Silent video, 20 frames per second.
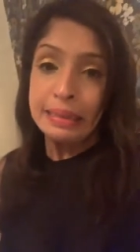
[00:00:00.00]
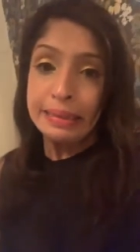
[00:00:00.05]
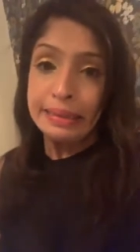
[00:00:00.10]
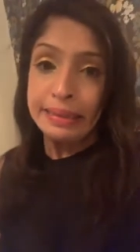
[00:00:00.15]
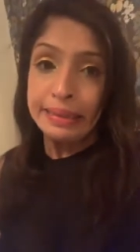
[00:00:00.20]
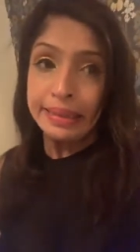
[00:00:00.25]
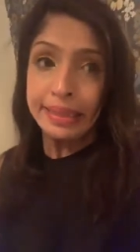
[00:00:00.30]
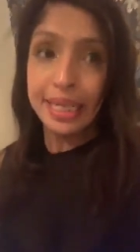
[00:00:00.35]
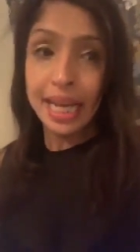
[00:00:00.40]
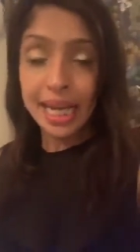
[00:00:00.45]

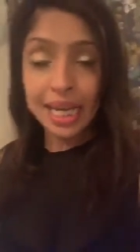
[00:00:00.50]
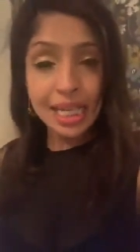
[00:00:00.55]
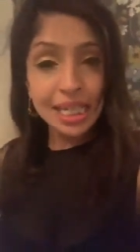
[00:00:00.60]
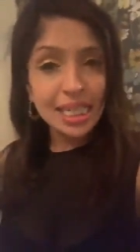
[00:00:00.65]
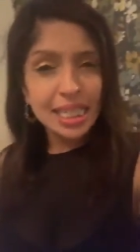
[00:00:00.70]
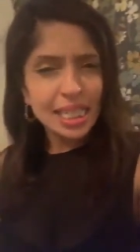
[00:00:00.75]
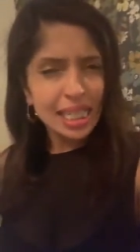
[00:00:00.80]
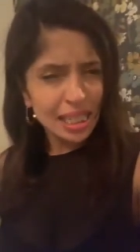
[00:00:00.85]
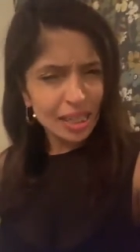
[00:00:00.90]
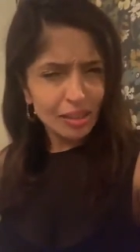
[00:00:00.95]

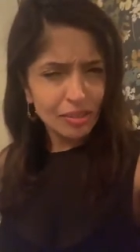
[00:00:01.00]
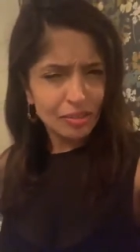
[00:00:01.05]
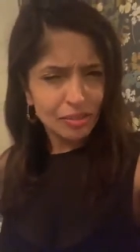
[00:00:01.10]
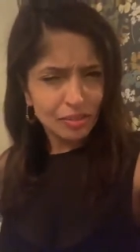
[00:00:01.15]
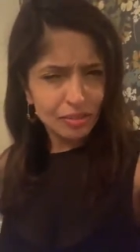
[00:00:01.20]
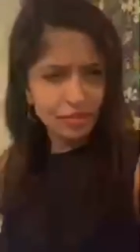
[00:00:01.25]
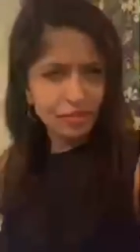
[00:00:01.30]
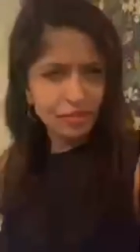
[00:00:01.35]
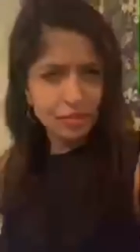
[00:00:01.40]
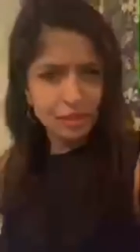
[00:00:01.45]

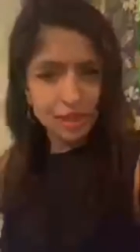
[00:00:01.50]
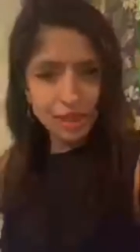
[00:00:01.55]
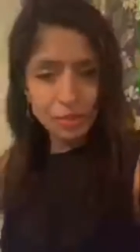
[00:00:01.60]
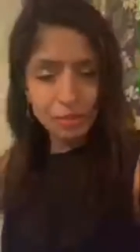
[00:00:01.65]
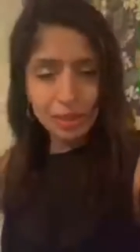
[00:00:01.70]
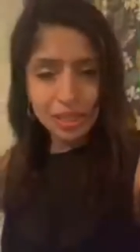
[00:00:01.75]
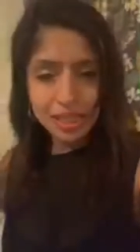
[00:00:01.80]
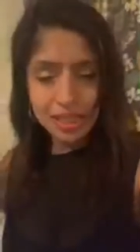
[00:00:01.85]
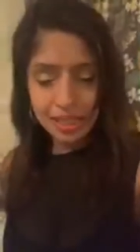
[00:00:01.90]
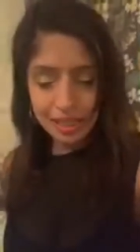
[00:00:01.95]
negative,
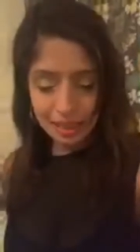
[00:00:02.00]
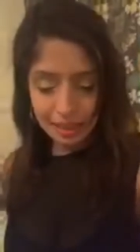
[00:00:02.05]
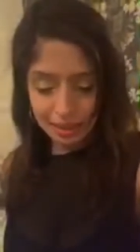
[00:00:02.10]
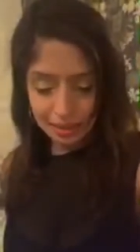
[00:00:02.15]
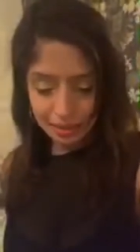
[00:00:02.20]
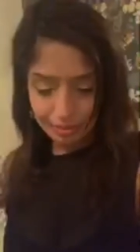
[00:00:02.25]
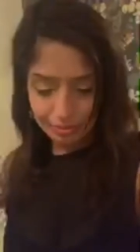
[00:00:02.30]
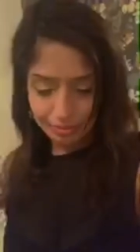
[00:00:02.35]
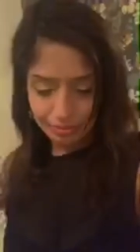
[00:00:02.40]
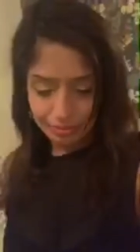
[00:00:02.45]

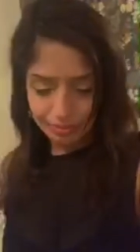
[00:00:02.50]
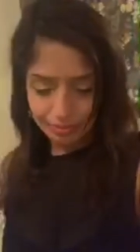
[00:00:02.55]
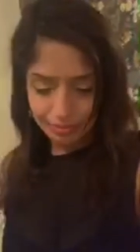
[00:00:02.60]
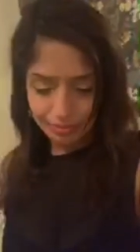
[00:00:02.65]
limiting,